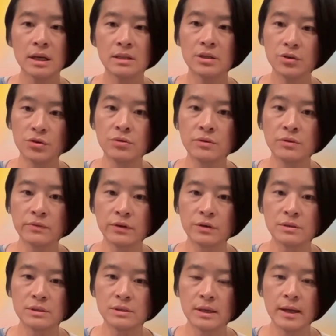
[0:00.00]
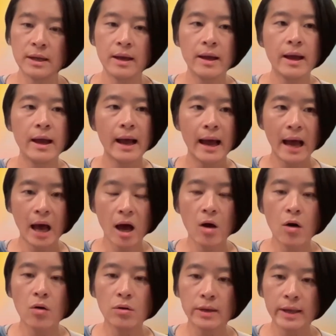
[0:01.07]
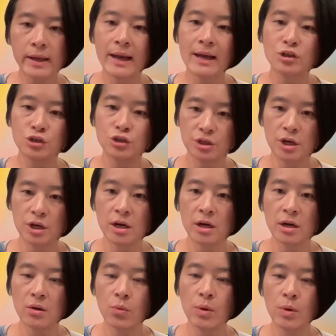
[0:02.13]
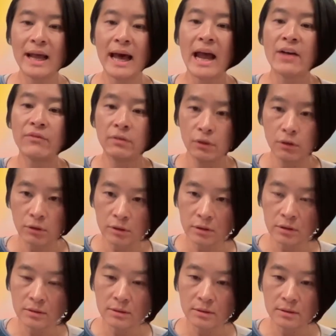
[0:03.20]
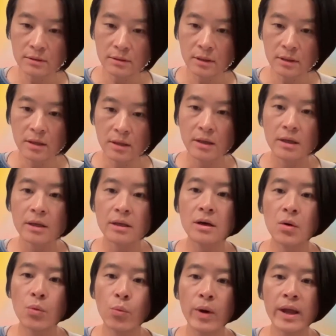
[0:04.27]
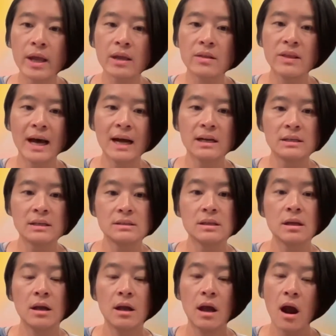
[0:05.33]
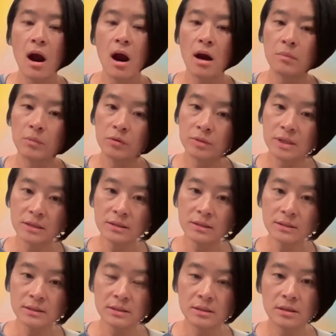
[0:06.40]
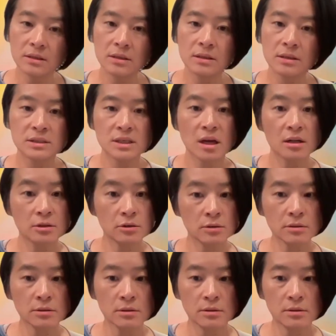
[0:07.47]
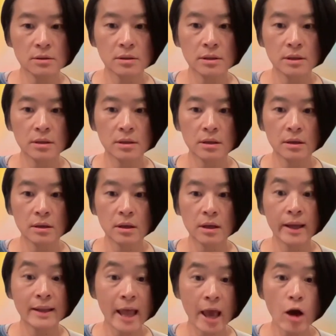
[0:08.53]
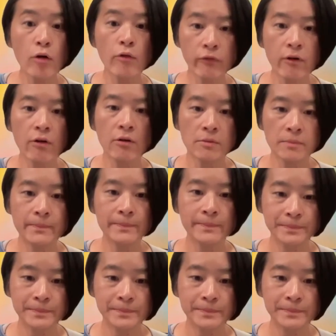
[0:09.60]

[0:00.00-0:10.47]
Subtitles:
and the universe, how can I share what I have learned in a way that is harmonious, subtle, and helpful?